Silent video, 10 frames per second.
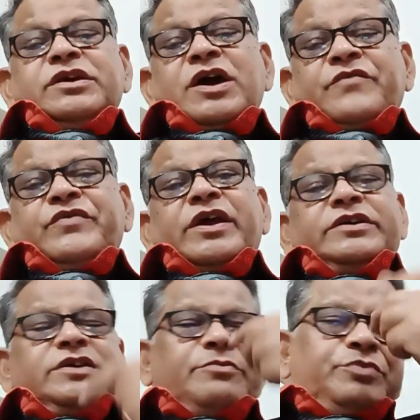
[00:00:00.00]
For
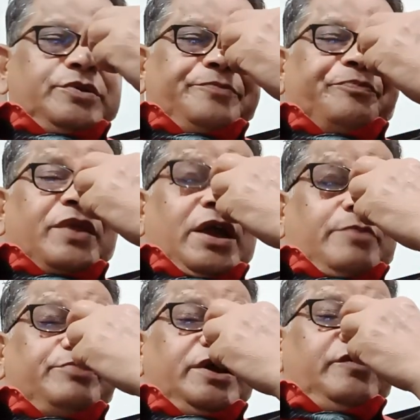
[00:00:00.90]
example,
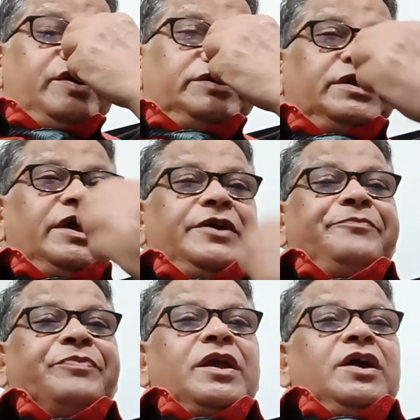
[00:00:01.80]
previously
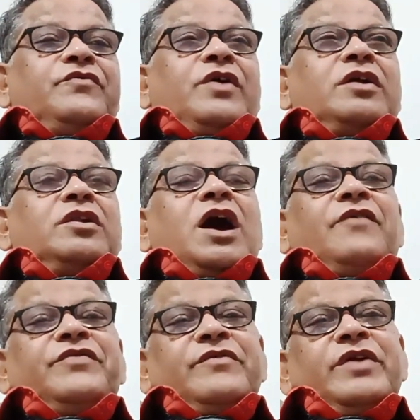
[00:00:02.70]
on law of
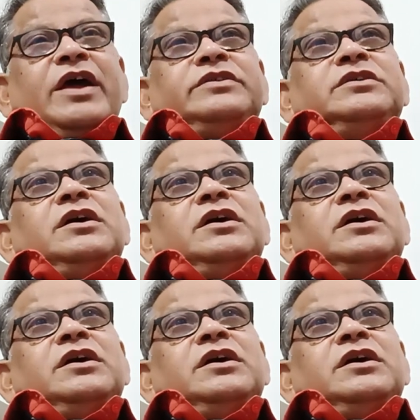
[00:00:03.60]
evidence,